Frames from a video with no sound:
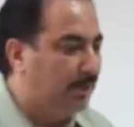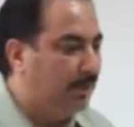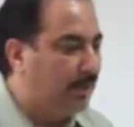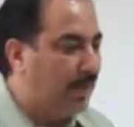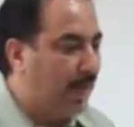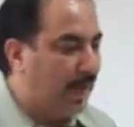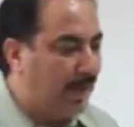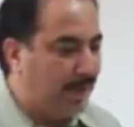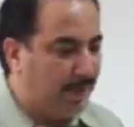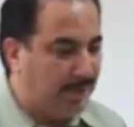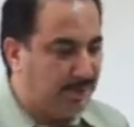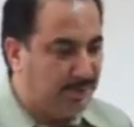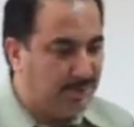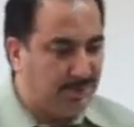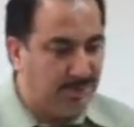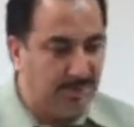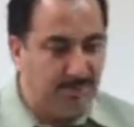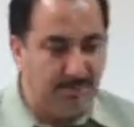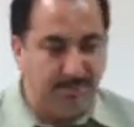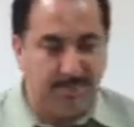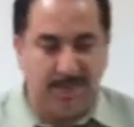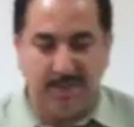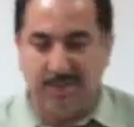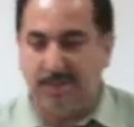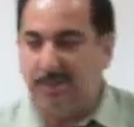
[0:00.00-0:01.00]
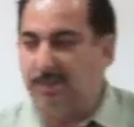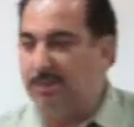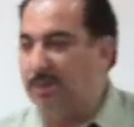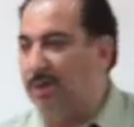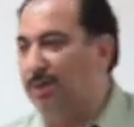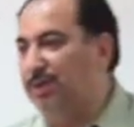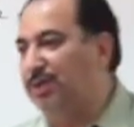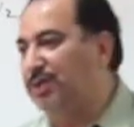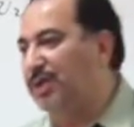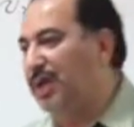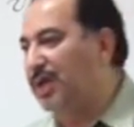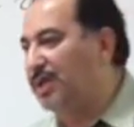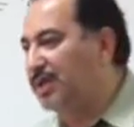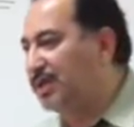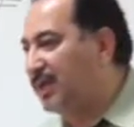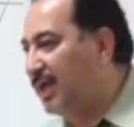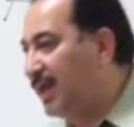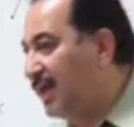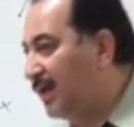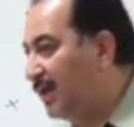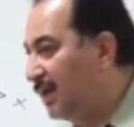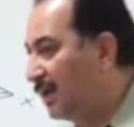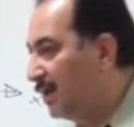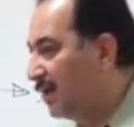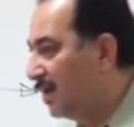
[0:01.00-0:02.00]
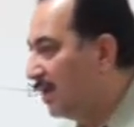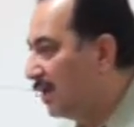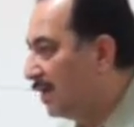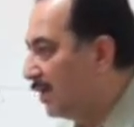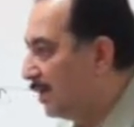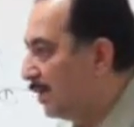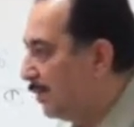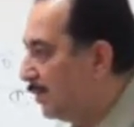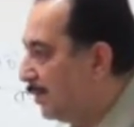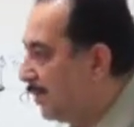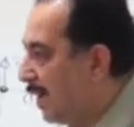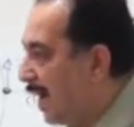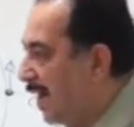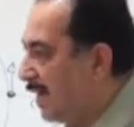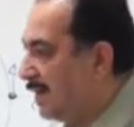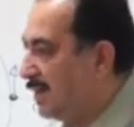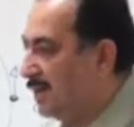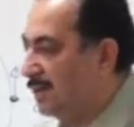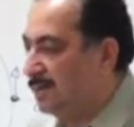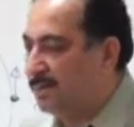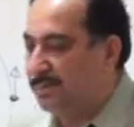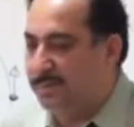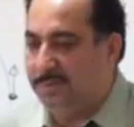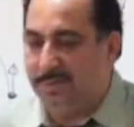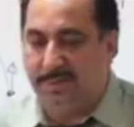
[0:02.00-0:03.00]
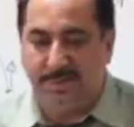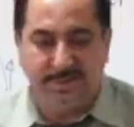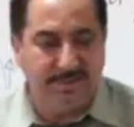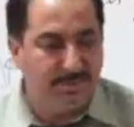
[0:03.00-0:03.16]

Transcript: direction, but you don't change the magnitude, the